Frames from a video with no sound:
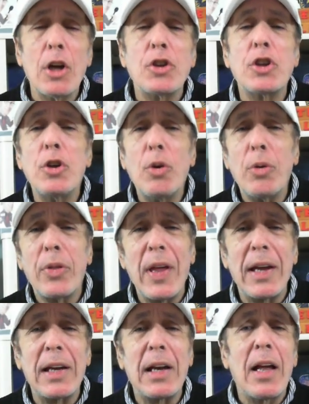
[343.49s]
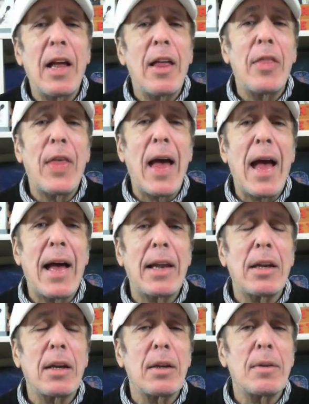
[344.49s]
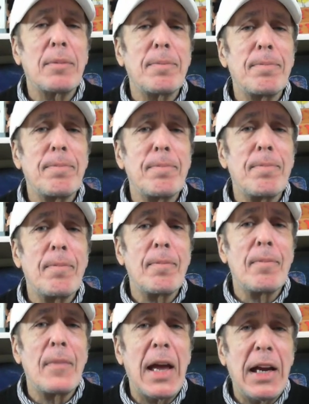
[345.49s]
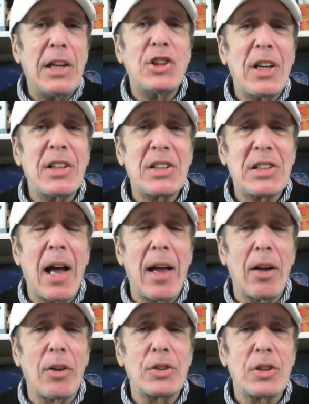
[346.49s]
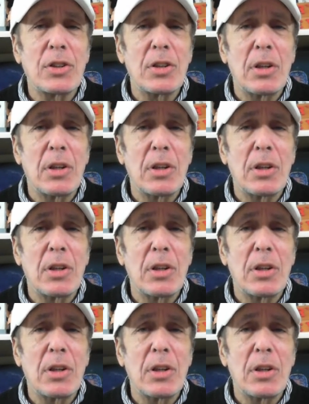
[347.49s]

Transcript: do you think that AJ Styles